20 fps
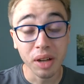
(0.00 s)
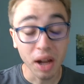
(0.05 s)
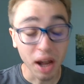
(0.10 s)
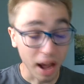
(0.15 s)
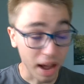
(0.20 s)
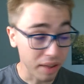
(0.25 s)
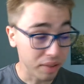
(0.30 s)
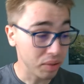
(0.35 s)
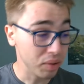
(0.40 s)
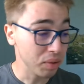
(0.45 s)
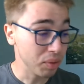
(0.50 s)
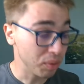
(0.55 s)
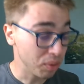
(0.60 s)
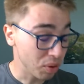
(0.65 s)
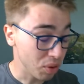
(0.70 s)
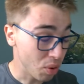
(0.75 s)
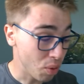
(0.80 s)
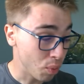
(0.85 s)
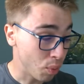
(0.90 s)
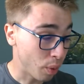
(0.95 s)
and
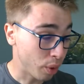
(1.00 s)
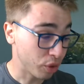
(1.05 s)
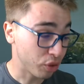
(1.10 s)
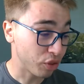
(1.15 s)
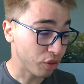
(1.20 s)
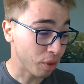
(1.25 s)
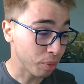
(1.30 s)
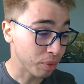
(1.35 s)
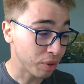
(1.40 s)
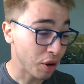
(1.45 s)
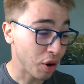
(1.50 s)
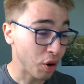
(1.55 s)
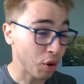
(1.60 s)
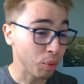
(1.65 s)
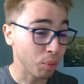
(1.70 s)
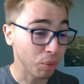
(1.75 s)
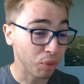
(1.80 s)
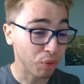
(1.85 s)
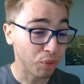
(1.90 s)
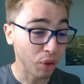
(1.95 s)
you watch some
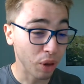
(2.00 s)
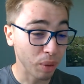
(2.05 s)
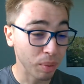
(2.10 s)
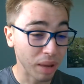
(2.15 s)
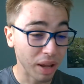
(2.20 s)
terrible film